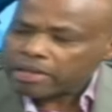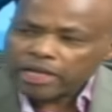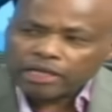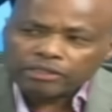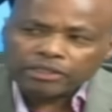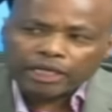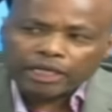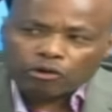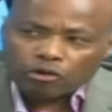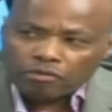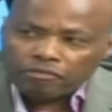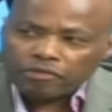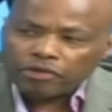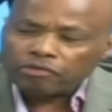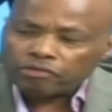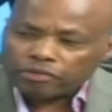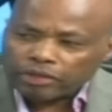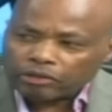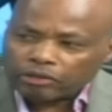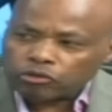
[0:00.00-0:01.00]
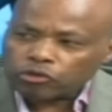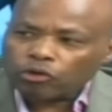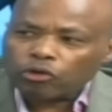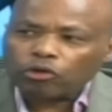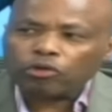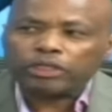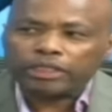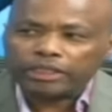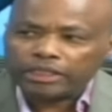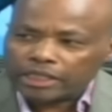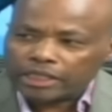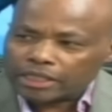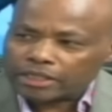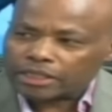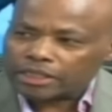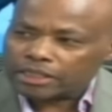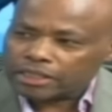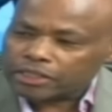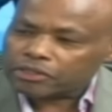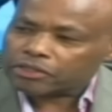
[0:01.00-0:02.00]
Kenyans are convinced that all
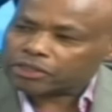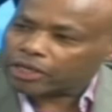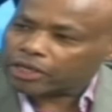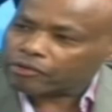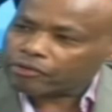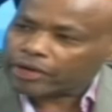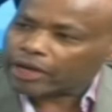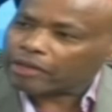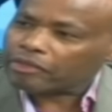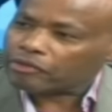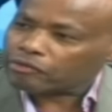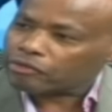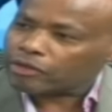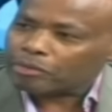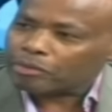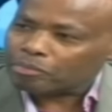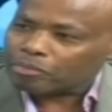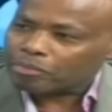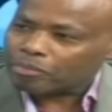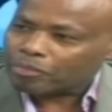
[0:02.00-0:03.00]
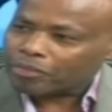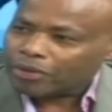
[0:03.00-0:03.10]
leaders in this country are the same